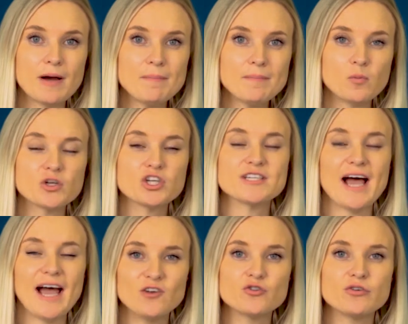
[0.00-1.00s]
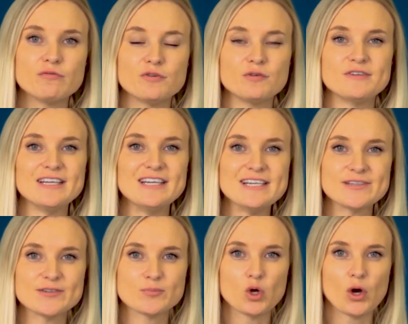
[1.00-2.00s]
pump, which is 150
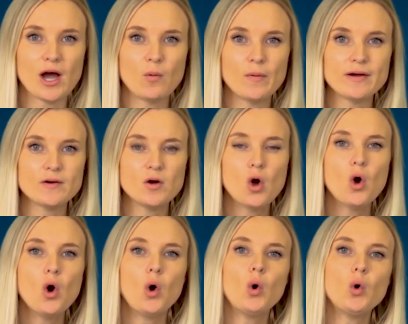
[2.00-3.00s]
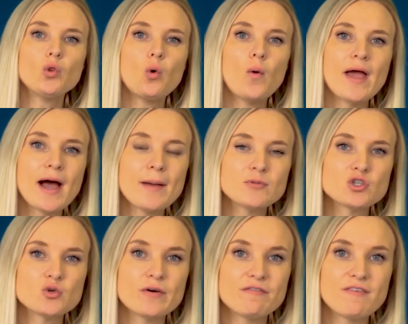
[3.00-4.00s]
liters per hour, all the way up
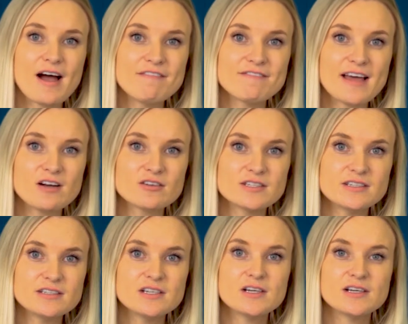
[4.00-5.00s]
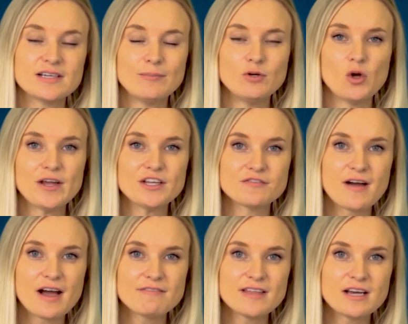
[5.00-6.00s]
to a 5,000,
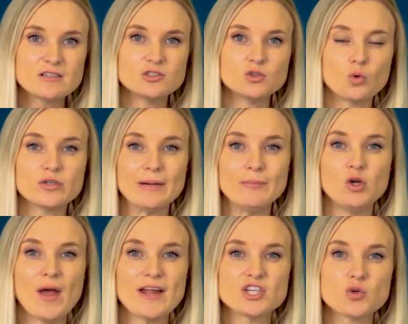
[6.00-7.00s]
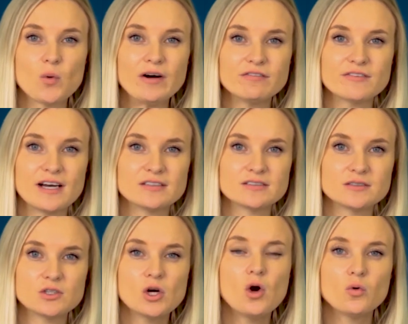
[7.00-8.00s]
WH5000 or WH12000,
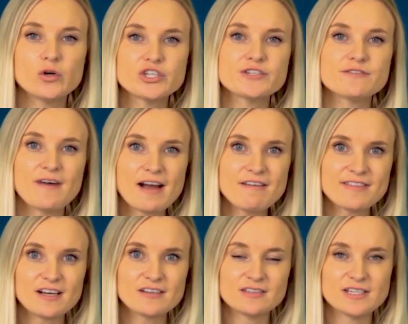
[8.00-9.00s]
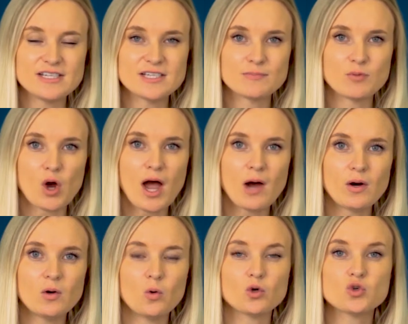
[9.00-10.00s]
which is 5,000 liters per
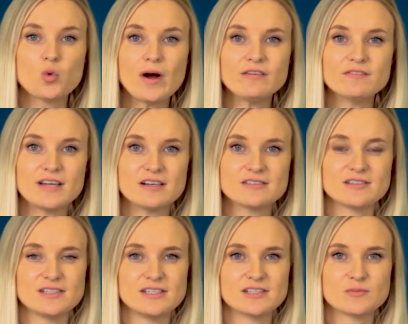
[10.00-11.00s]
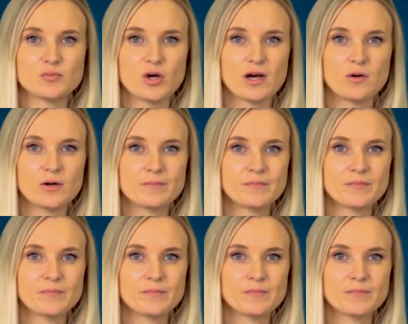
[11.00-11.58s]
hour or 12,000 liters per hour.